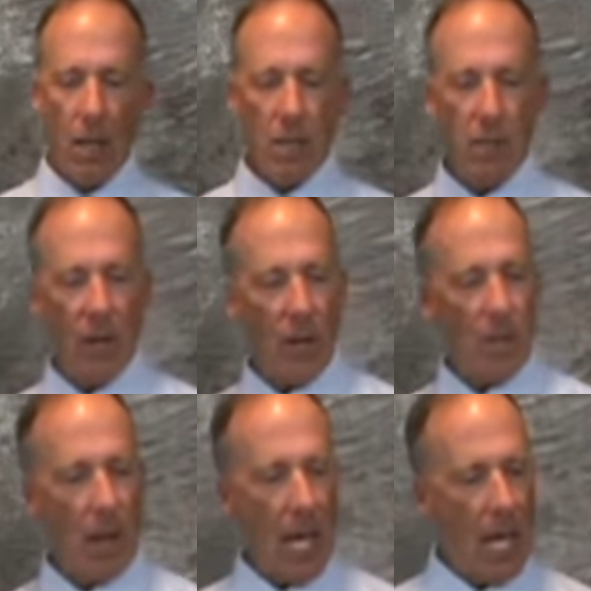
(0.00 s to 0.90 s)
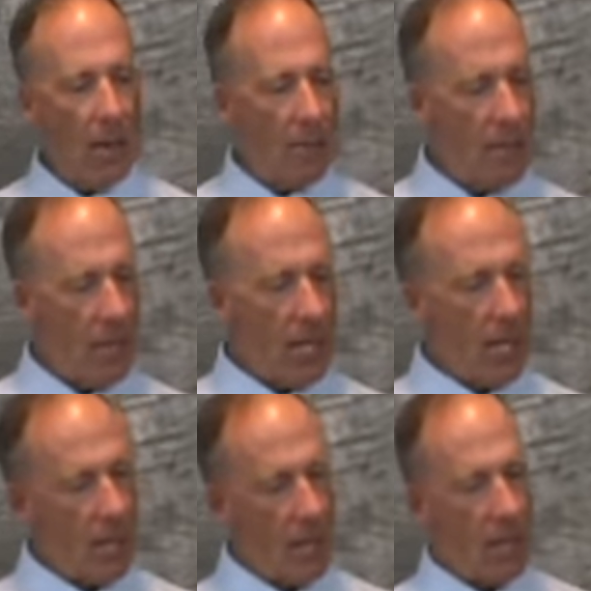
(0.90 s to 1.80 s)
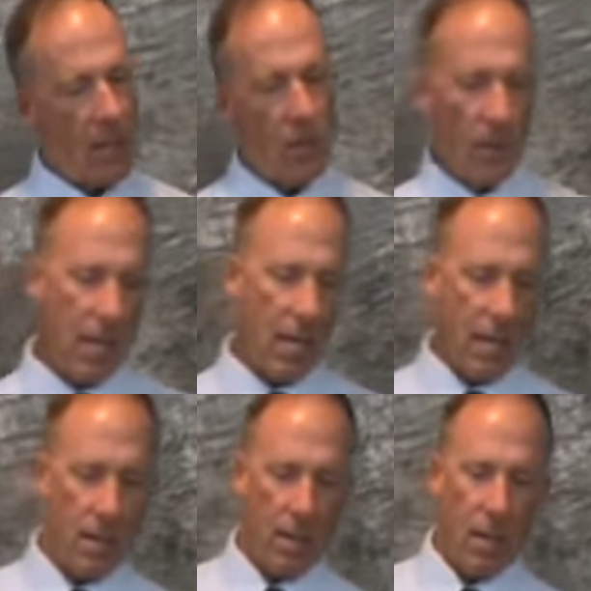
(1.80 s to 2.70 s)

This is followed by al fine to the end,